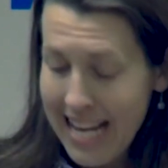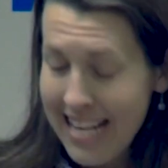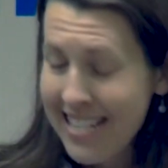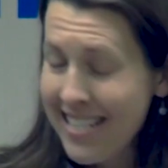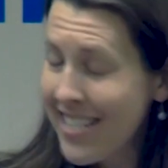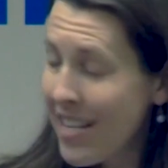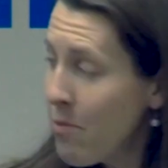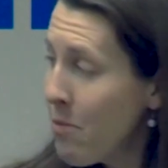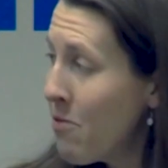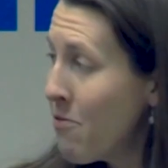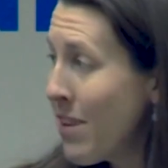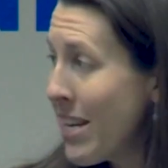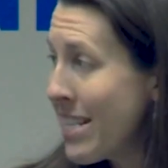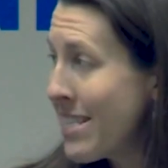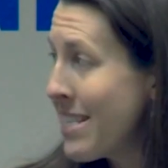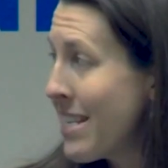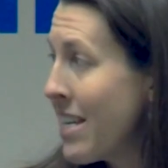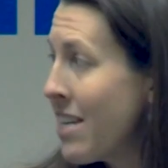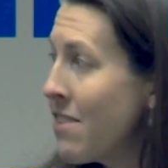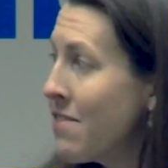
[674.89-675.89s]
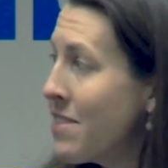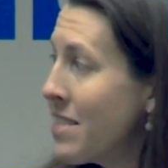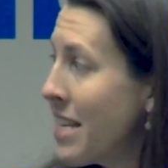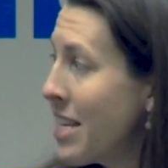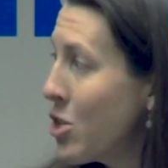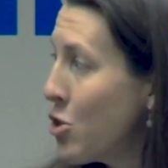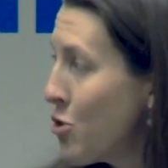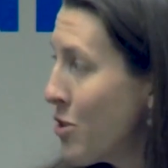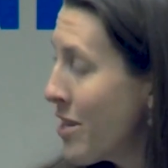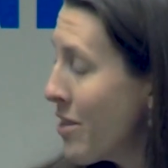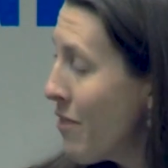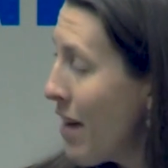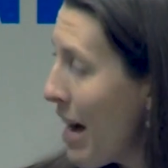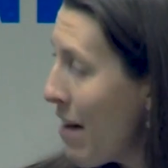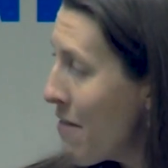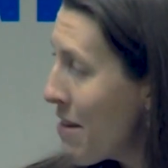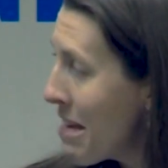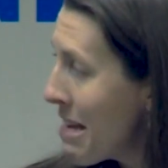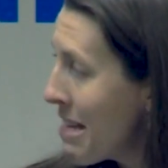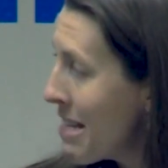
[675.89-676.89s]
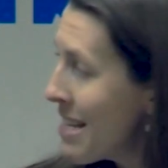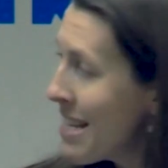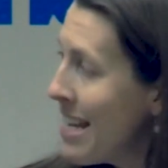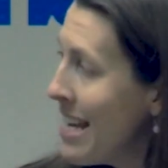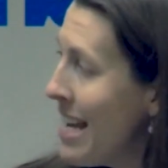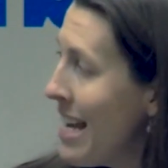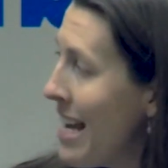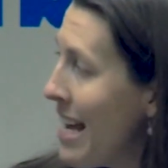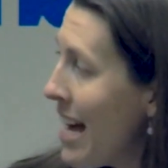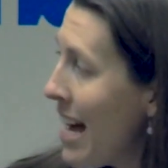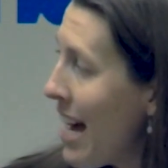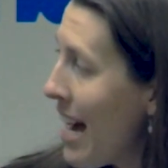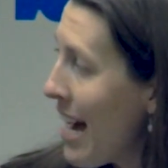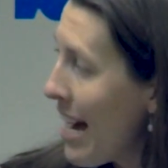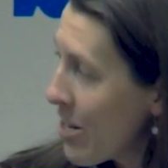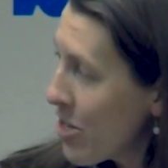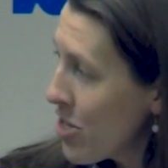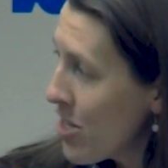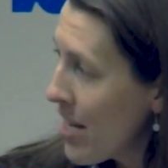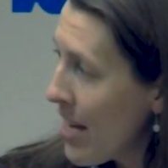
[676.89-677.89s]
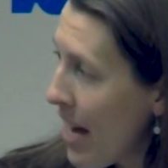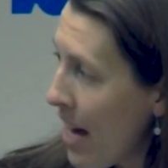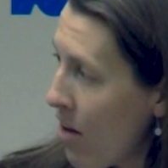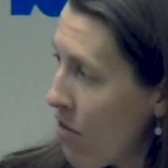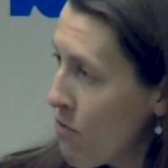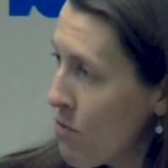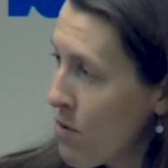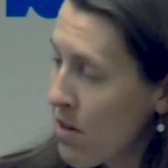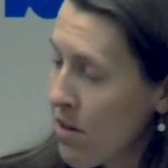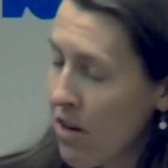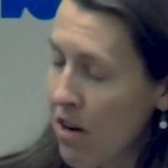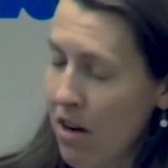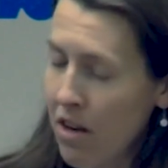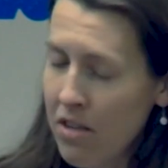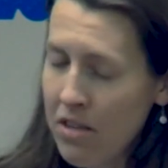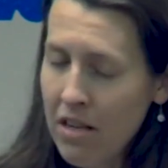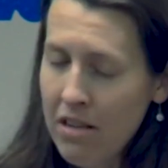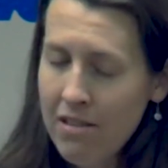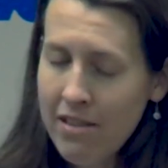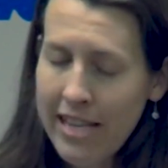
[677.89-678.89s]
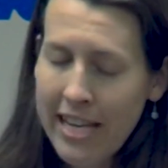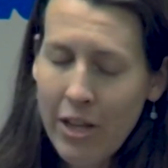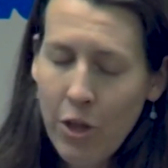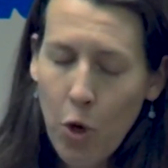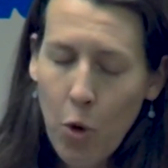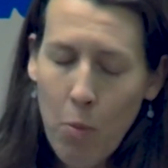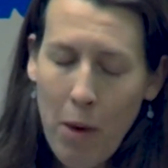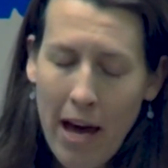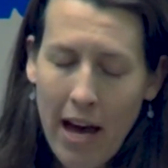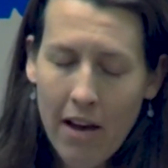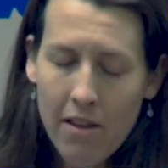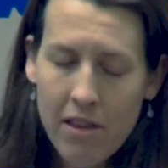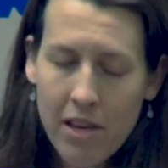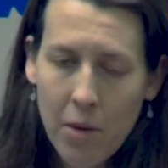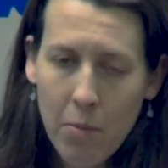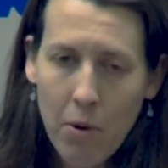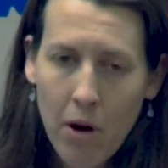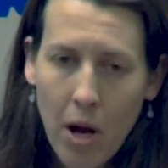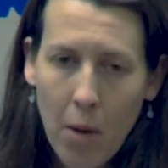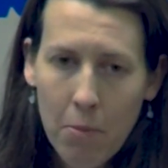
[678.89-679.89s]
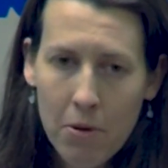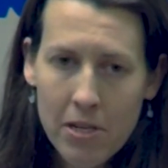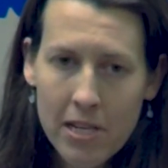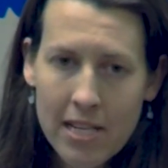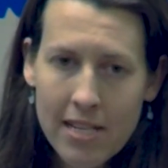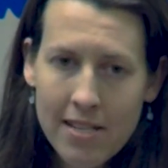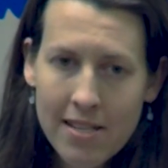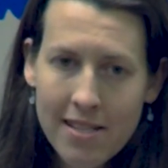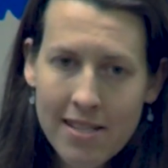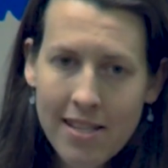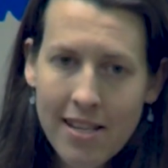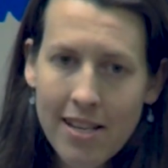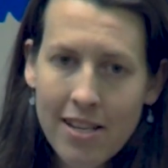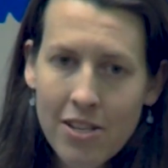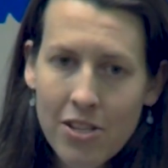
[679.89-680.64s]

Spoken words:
Some invasives, like Tree of Heaven, actually have what are called allelopathic properties.